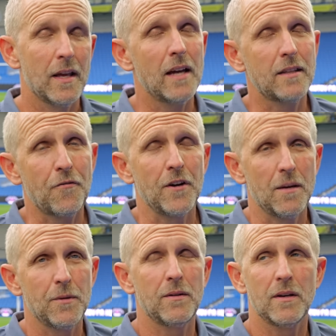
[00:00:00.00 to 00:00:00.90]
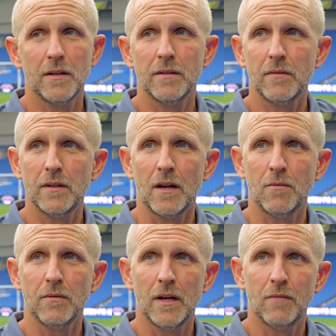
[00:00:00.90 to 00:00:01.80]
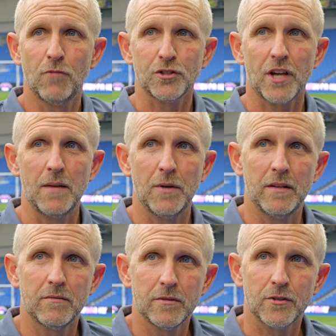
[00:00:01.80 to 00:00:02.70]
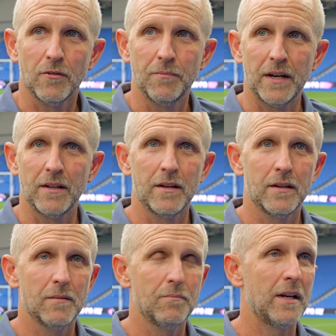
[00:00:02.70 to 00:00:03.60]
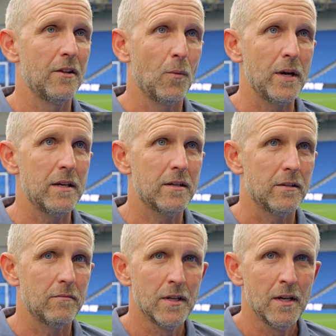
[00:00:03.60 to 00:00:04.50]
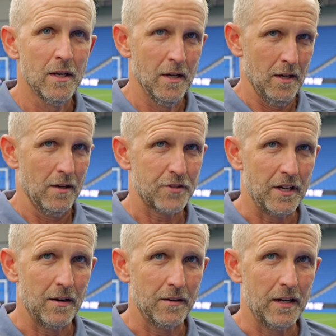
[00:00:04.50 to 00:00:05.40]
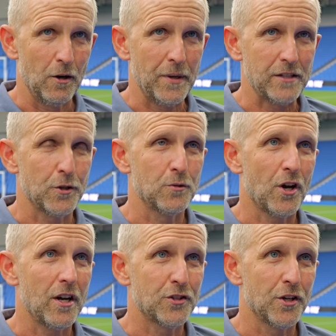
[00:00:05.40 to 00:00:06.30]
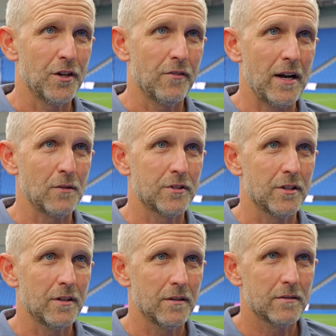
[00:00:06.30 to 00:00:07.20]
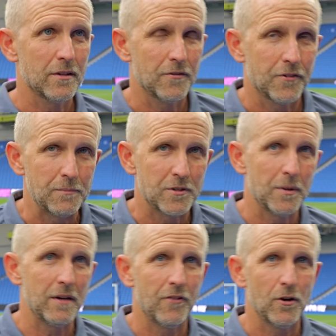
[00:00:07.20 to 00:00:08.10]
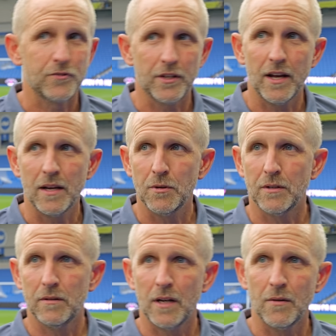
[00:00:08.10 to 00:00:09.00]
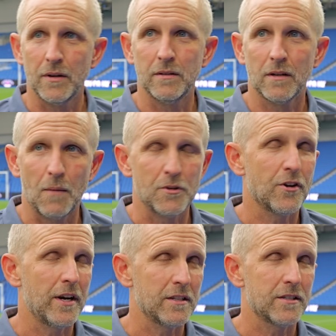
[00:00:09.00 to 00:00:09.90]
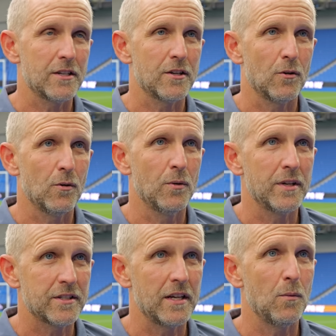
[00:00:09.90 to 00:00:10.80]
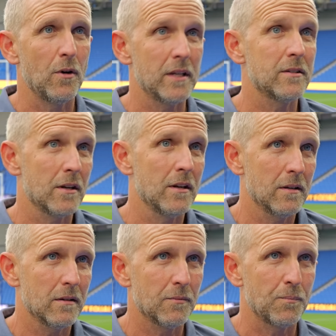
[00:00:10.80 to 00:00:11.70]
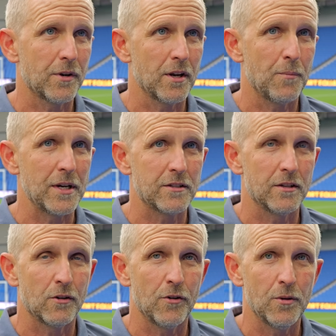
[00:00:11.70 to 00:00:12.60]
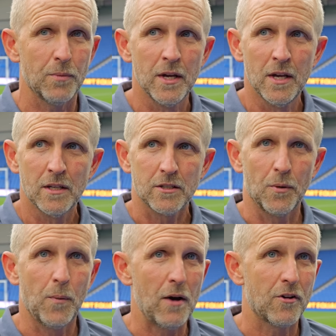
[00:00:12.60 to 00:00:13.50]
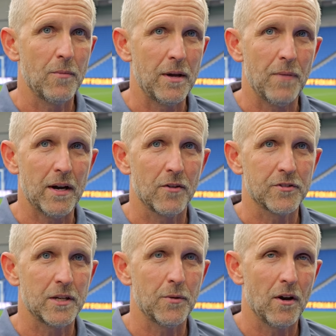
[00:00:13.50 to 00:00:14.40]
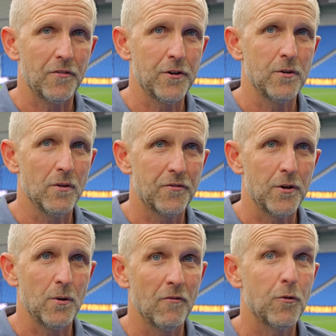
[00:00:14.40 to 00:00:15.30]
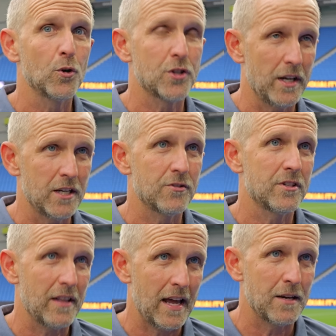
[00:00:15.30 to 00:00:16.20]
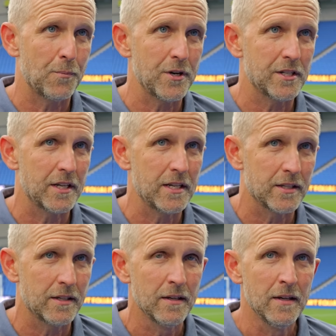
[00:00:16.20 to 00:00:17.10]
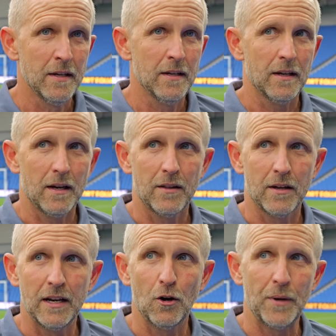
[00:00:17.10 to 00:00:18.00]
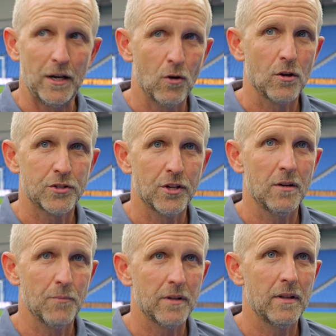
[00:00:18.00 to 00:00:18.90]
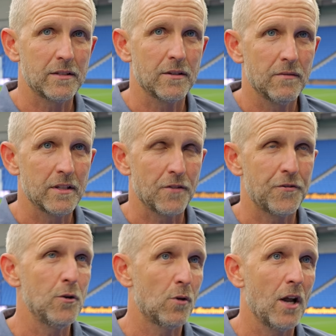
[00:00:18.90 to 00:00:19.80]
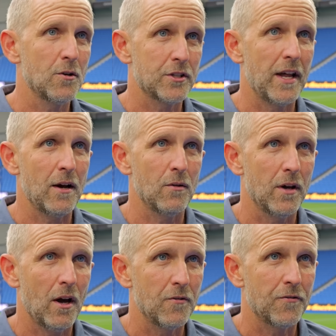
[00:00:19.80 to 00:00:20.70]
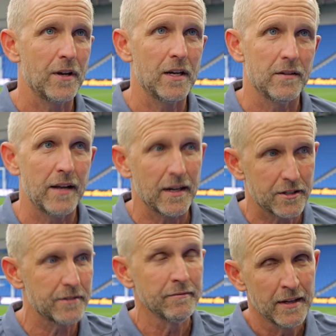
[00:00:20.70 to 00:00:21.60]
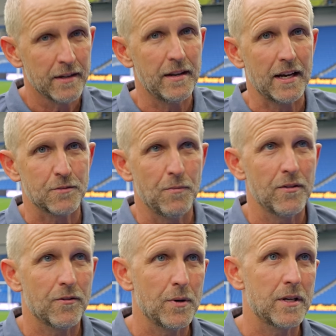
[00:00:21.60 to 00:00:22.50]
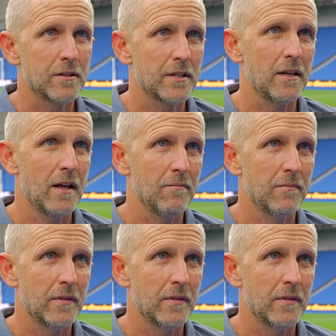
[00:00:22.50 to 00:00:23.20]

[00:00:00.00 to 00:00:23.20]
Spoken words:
Yeah, definitely. I mean, Ross came in sort of middle of the week, and obviously a little bit too tight a turnaround for him to be involved today. But you know, in a couple of training sessions, we'll already see what he's going to bring to the group. So we'll welcome him back. Obviously, we've got a few unfortunate injuries at the end of pre-season that are a little bit longer term, but there's a few close now that hopefully in the next month we can see them